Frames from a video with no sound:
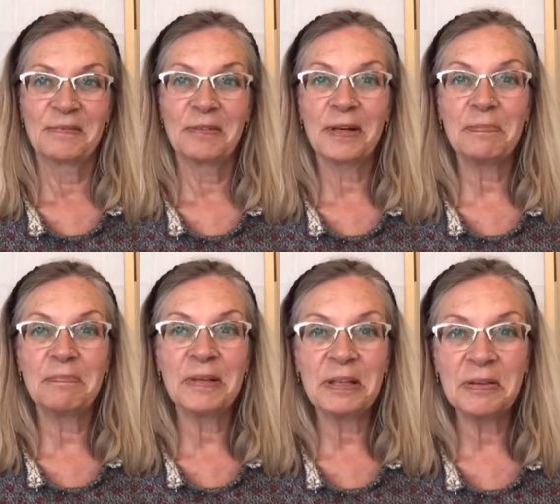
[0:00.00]
What a
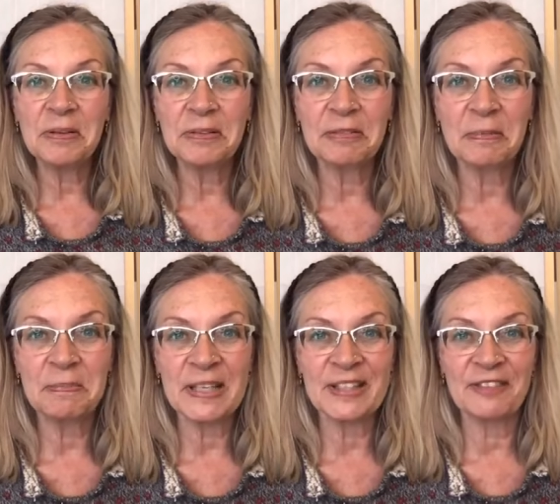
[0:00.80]
beautiful
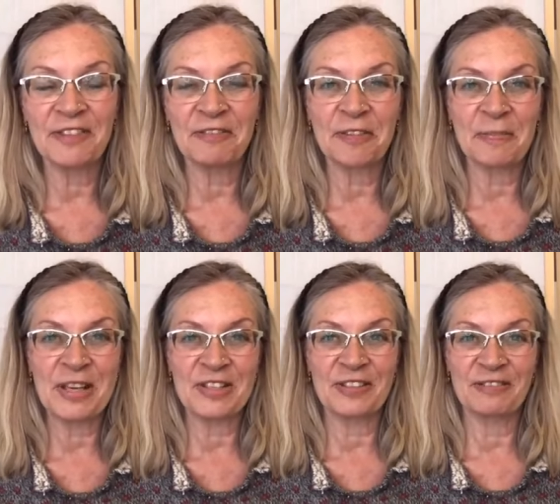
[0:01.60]
piece of
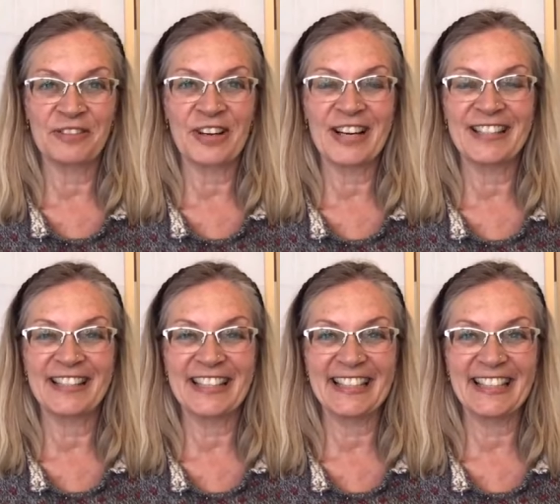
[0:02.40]
information for us
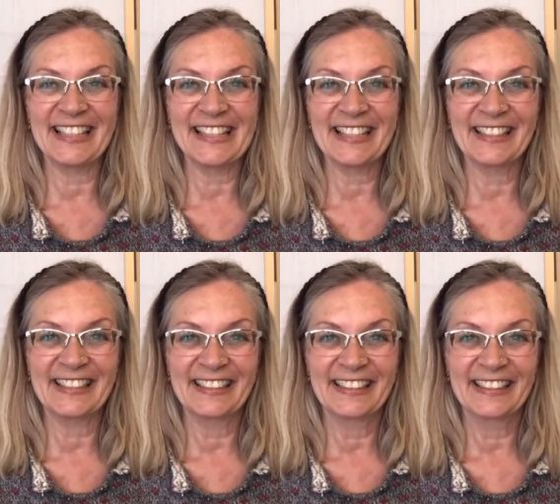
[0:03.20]
this
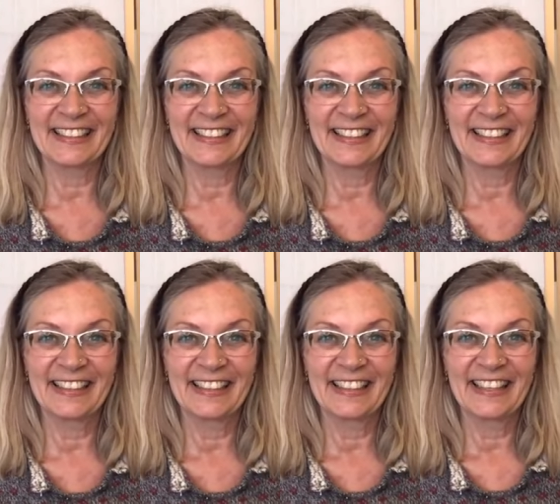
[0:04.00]
is.
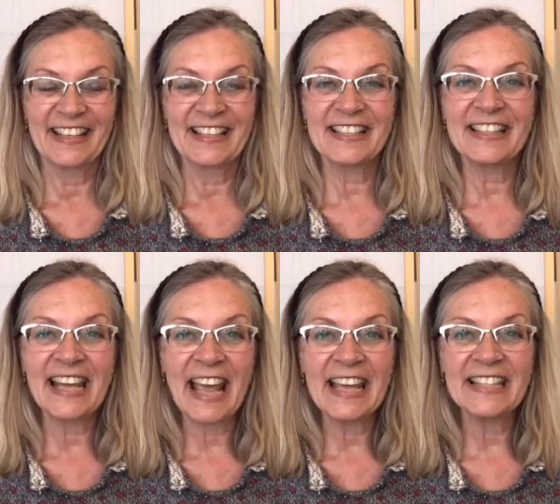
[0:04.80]

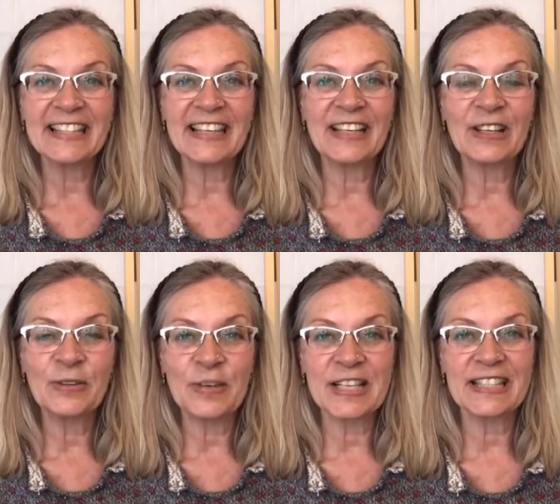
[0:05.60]
Today, St.
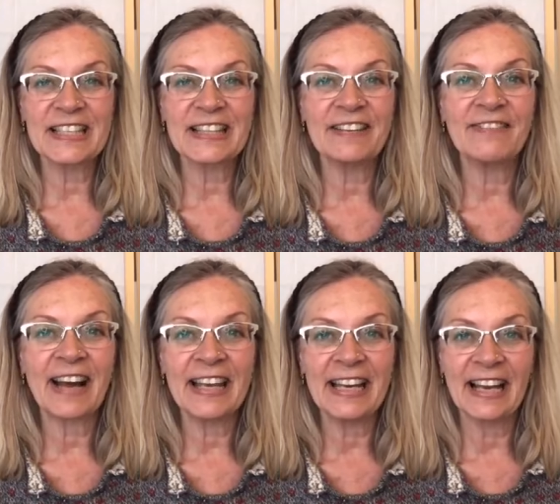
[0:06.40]
Louis is
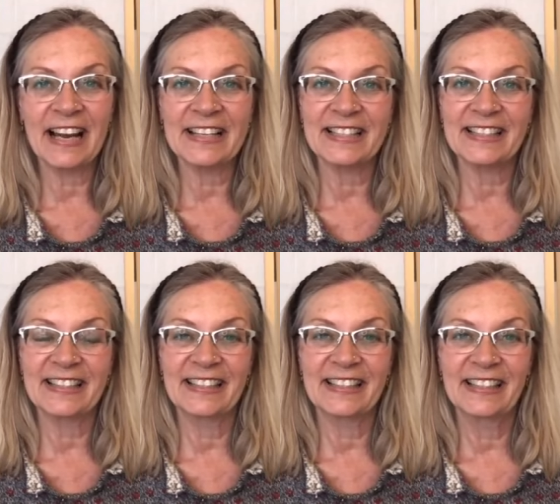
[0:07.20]
inviting
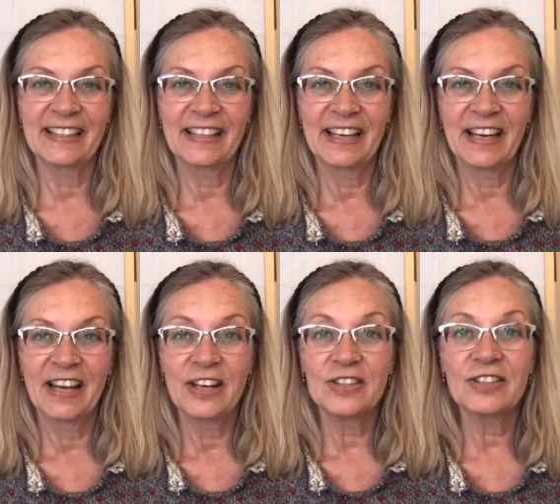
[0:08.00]
us
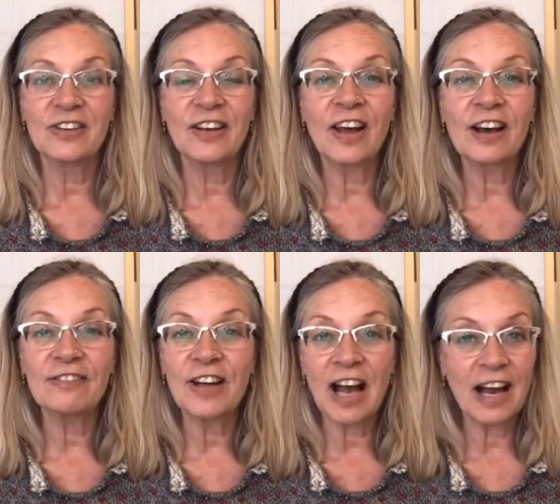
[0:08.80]
to
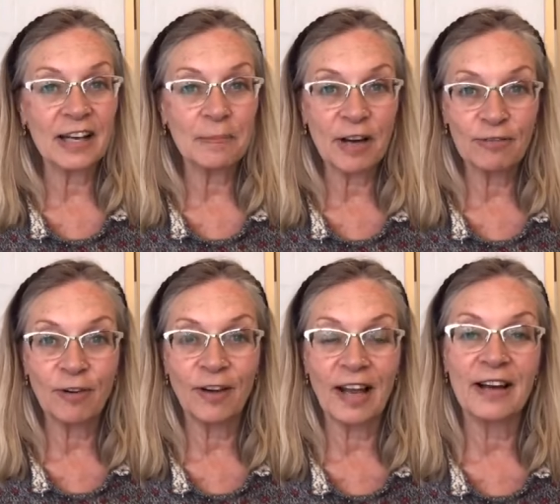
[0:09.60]
love God
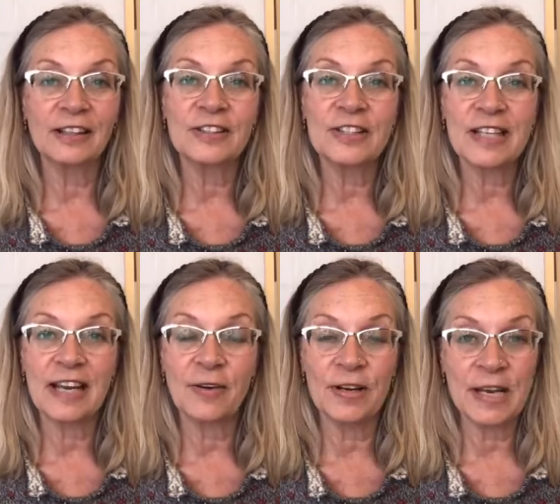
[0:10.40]
above all else
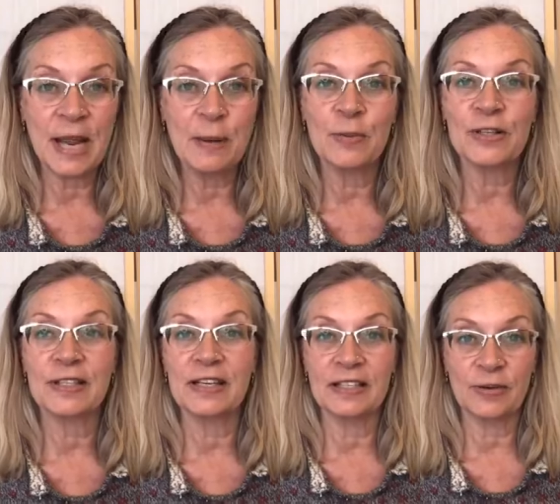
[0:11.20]
and our
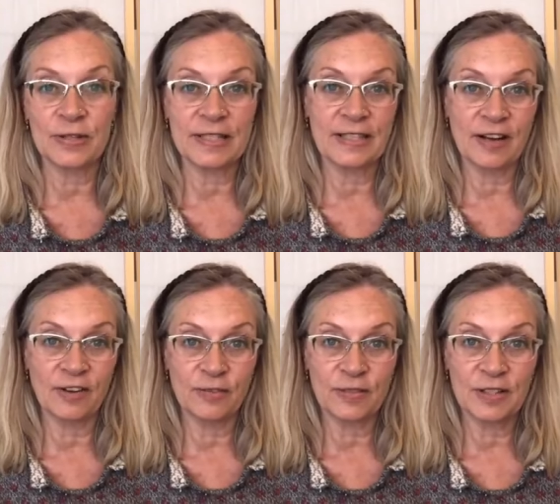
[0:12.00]
neighbors as
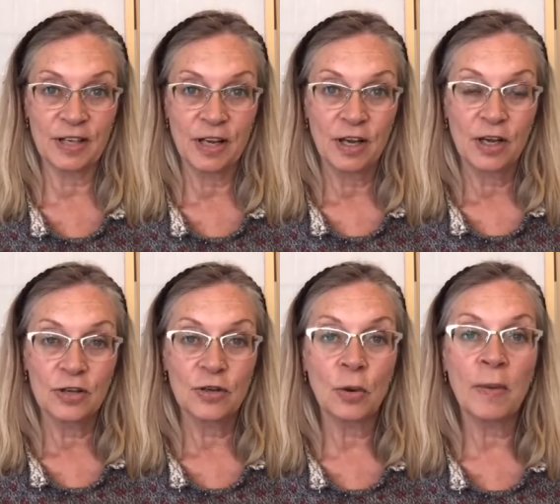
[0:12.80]
ourselves,
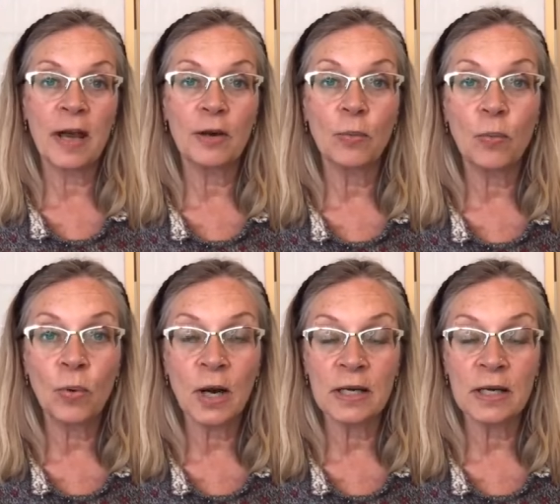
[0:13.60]
no matter
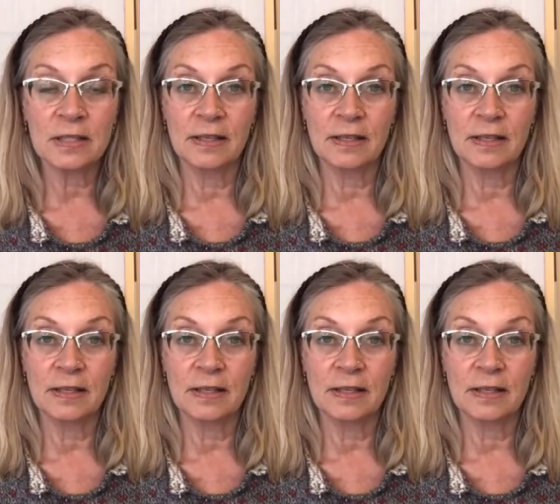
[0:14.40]
what